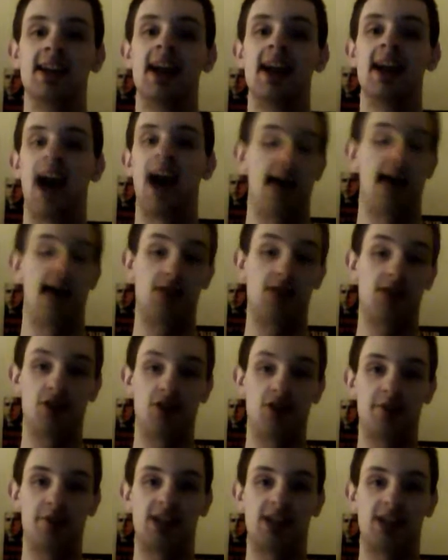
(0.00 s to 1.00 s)
I am going
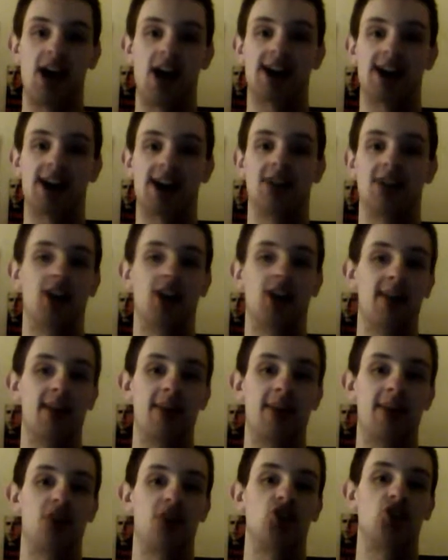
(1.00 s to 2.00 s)
to be talking a lot
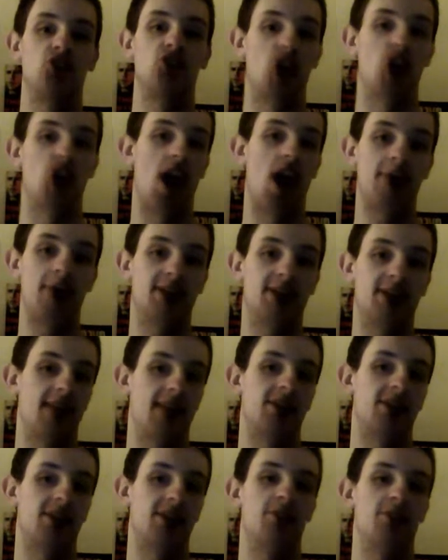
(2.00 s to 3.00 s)
about jobs.
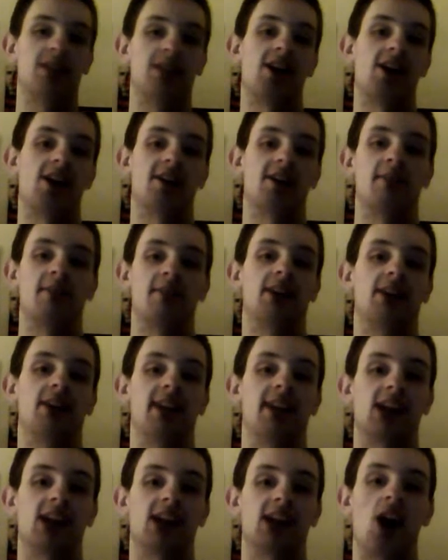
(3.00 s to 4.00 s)
I'm going to be talking about
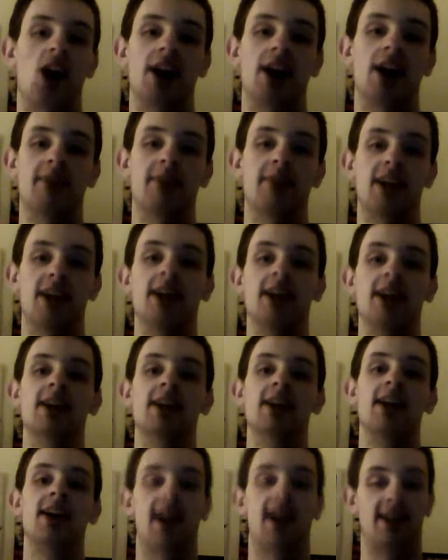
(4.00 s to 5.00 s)
the economy
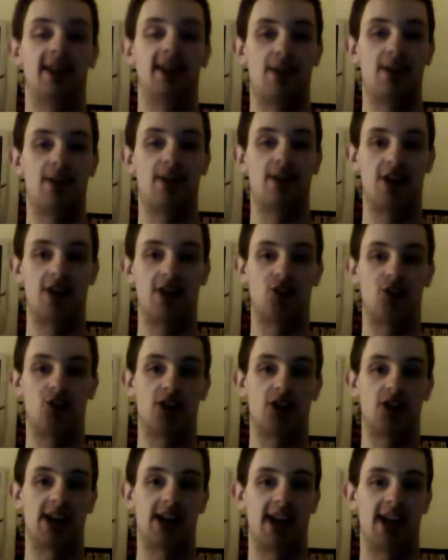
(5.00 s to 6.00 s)
and different issues
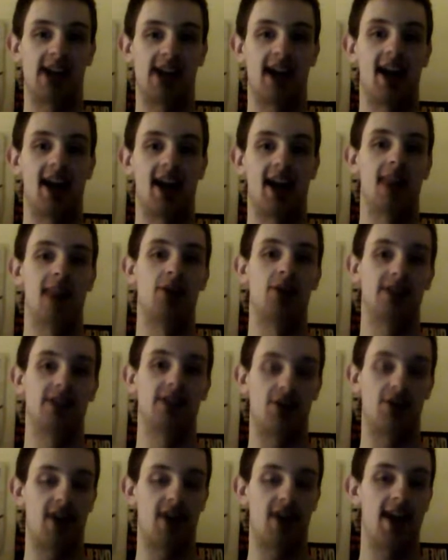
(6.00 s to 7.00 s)
like that. I am
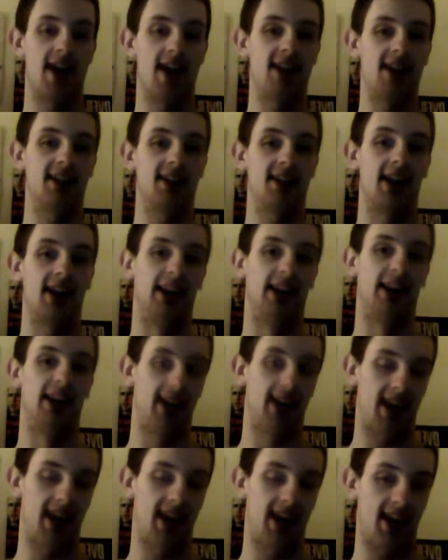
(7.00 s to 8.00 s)
also a
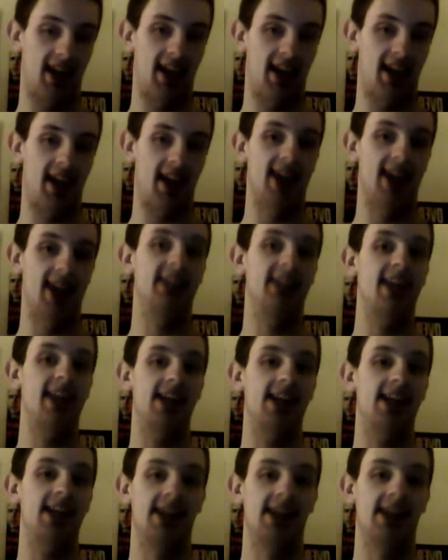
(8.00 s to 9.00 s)

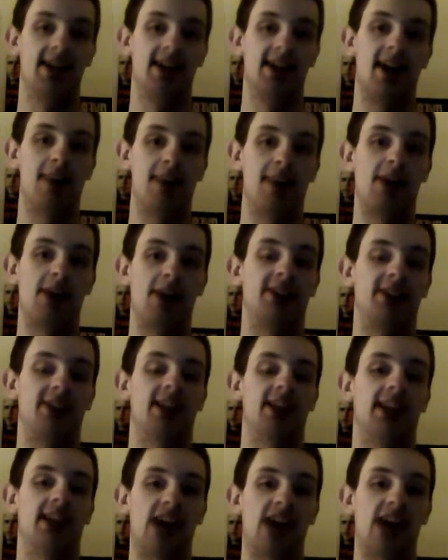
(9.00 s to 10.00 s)
geek about the
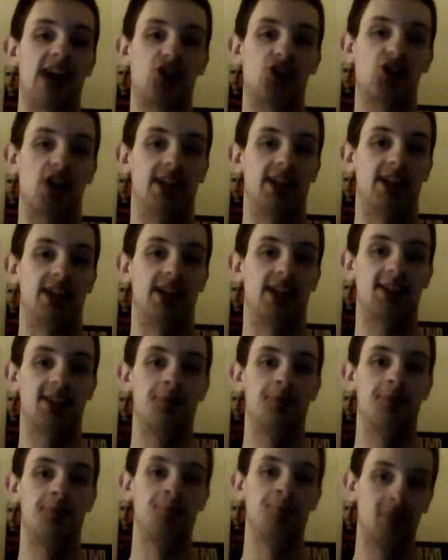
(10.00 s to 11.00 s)
elections.
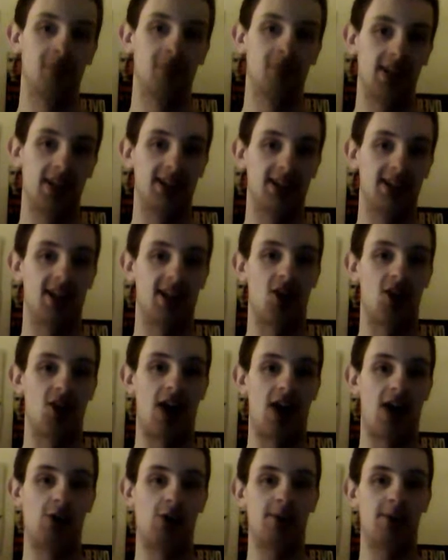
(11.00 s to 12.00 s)
So
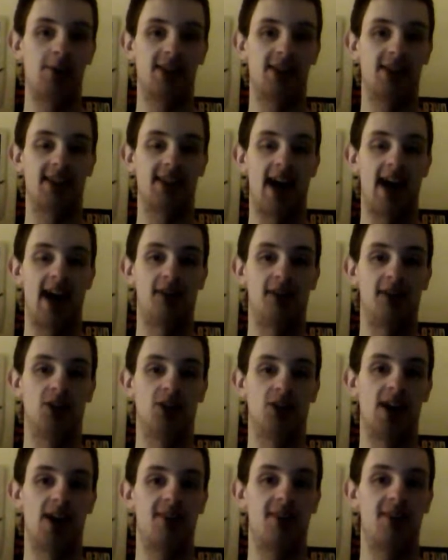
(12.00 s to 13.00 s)
I will be having a
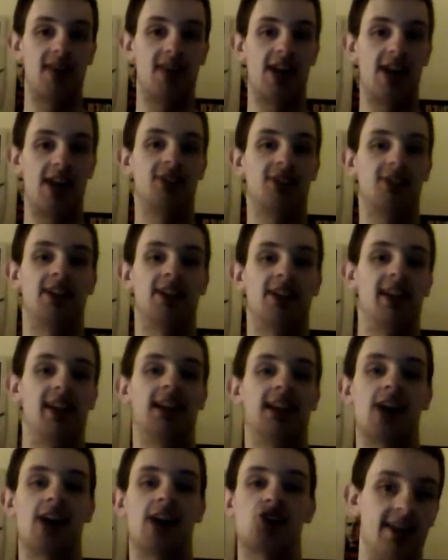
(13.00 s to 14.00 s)
lot of videos on the
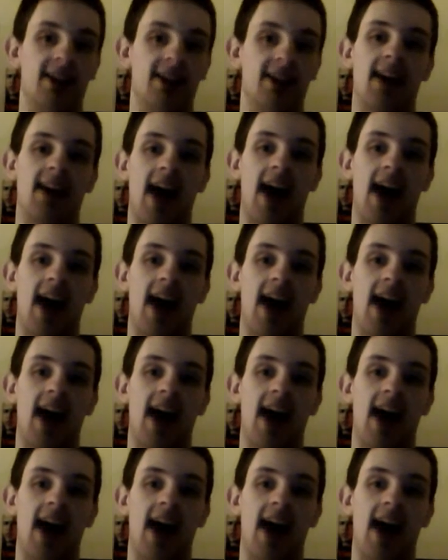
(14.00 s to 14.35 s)
election.